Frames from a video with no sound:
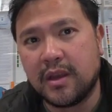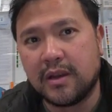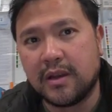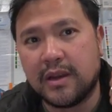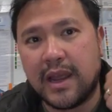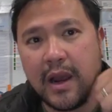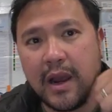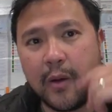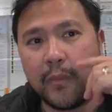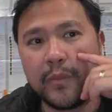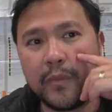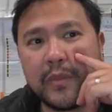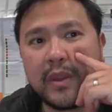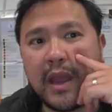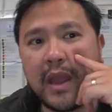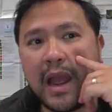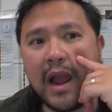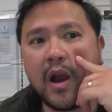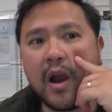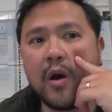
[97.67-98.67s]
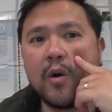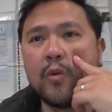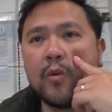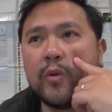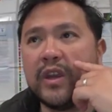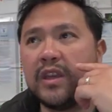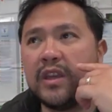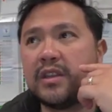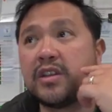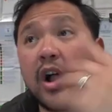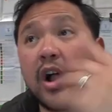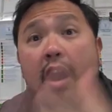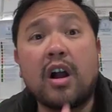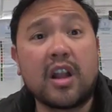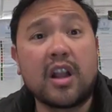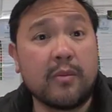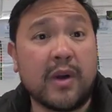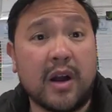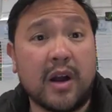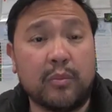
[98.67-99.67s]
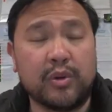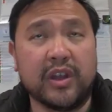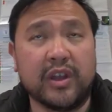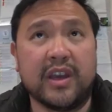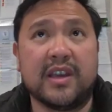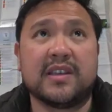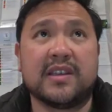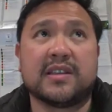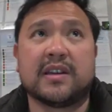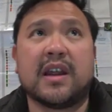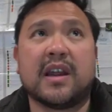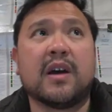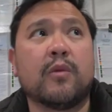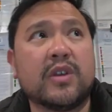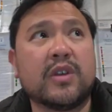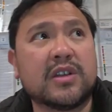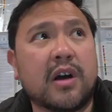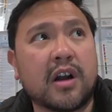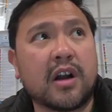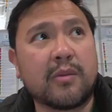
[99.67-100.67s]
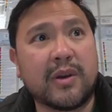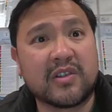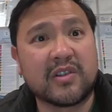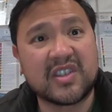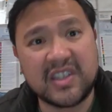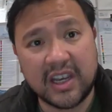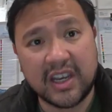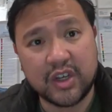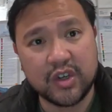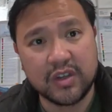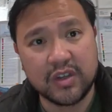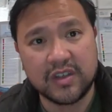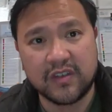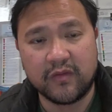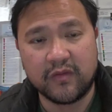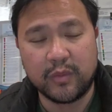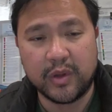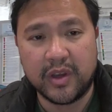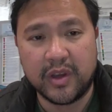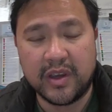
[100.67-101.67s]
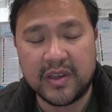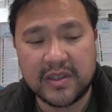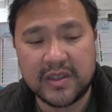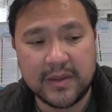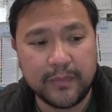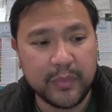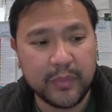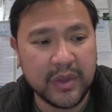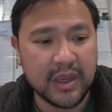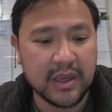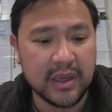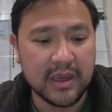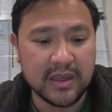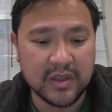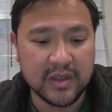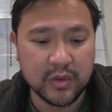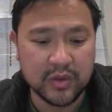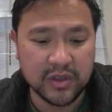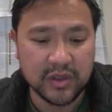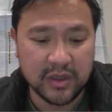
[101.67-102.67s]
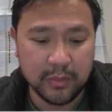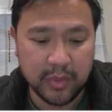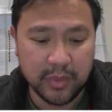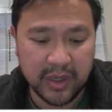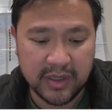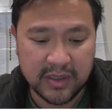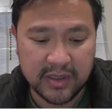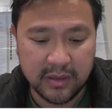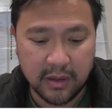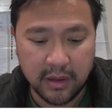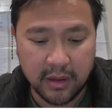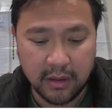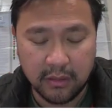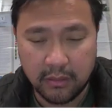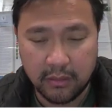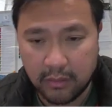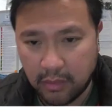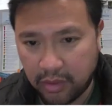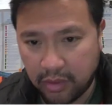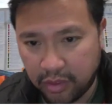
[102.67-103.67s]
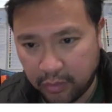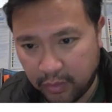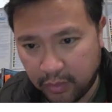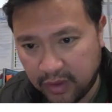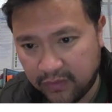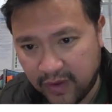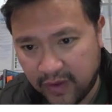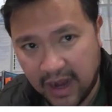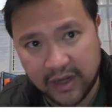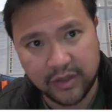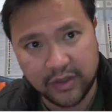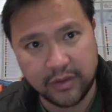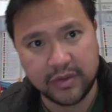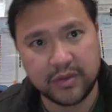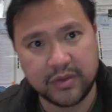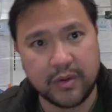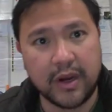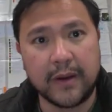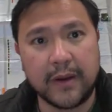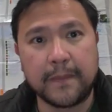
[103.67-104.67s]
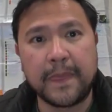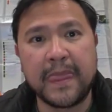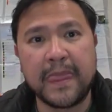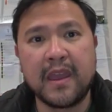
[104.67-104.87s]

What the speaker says: Now, how we talk about plays and how we talk about sections of plays is usually based on three factors, right?